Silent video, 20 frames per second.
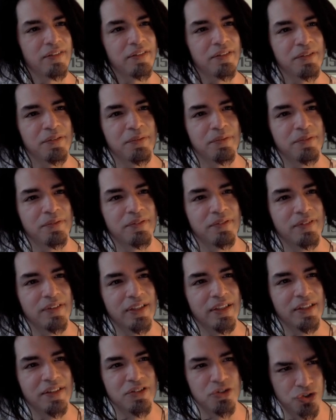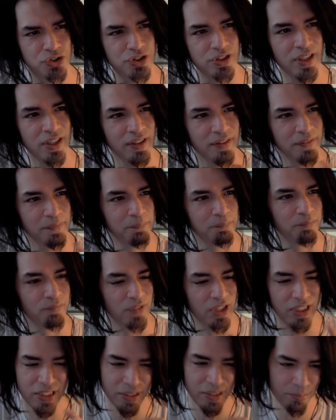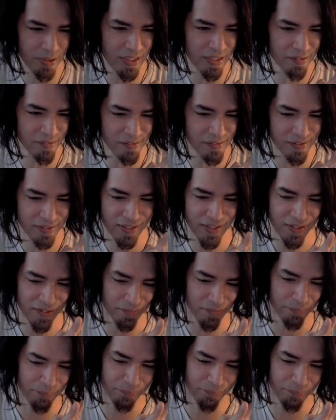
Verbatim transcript: Did you see that? Did anybody else see that?